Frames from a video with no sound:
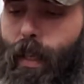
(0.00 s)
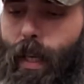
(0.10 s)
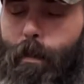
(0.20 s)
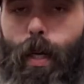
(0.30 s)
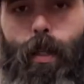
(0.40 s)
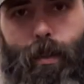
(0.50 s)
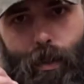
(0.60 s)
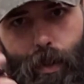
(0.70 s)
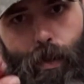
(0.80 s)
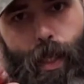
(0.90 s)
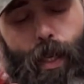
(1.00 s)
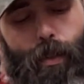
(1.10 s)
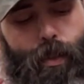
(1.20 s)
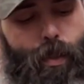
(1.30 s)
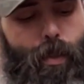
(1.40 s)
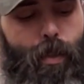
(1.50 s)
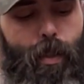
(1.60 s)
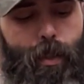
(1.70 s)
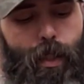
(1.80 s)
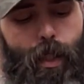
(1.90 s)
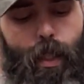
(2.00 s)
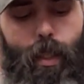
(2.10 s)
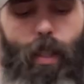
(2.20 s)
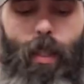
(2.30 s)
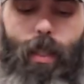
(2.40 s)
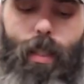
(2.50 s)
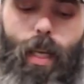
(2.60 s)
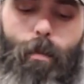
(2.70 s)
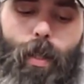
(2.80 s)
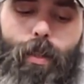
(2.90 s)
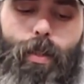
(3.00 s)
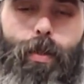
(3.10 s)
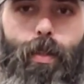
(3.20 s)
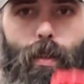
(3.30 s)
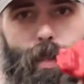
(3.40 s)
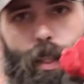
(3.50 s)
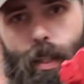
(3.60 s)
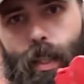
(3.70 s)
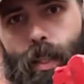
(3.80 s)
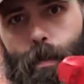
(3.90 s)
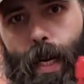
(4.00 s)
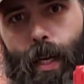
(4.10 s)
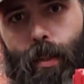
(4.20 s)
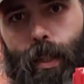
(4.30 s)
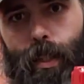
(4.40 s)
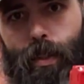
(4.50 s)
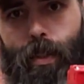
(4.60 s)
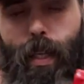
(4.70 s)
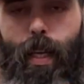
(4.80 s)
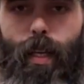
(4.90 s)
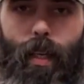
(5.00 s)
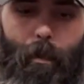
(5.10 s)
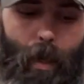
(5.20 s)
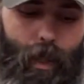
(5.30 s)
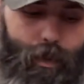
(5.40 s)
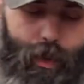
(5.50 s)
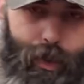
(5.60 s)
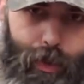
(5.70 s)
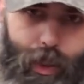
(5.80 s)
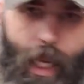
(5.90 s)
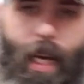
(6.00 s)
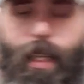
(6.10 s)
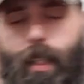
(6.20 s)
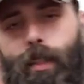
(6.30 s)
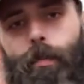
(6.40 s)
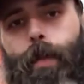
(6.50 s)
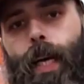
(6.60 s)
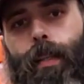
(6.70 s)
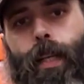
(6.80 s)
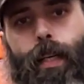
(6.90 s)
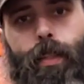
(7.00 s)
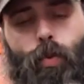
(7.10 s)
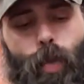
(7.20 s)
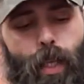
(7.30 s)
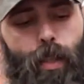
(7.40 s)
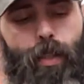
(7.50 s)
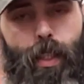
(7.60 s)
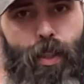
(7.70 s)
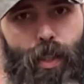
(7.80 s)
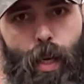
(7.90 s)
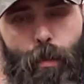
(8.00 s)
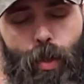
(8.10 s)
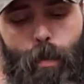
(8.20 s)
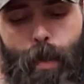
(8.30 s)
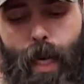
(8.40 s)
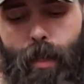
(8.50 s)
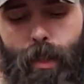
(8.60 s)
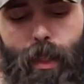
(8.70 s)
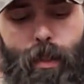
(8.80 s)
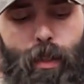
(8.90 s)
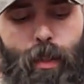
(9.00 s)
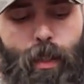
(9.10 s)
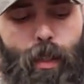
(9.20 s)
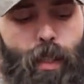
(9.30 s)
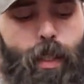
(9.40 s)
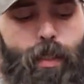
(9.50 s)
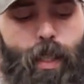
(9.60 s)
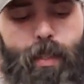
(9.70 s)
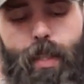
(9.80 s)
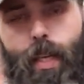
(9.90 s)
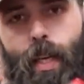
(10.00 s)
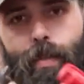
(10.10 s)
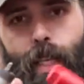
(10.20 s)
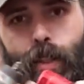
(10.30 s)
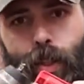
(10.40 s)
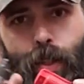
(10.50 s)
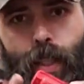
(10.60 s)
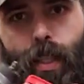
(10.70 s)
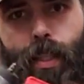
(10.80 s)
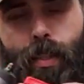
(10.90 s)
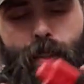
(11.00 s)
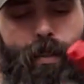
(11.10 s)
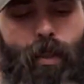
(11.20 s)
I bought in 2013, came with 2 of these batteries, and I bought 2 jackets back then as well. Each came with a battery. Since then, I've had 2 of these